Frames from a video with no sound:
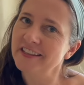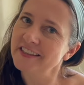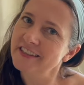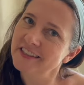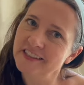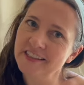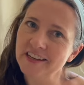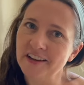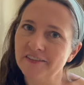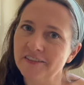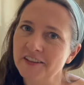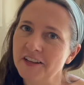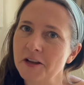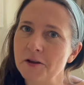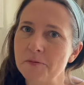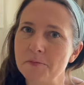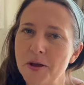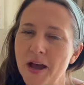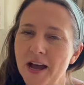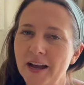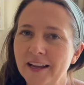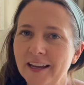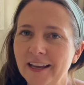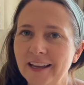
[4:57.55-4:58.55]
stuffing it
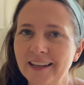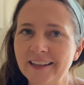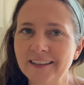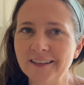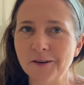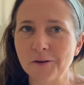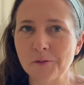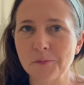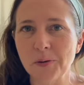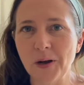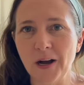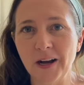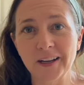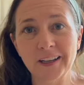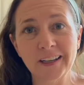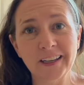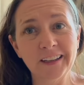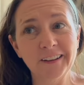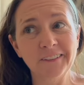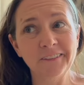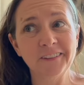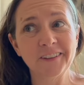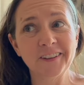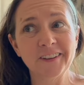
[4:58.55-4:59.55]
back in your
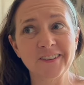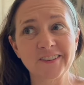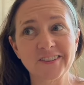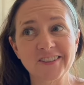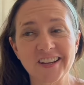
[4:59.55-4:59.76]
pocket when you're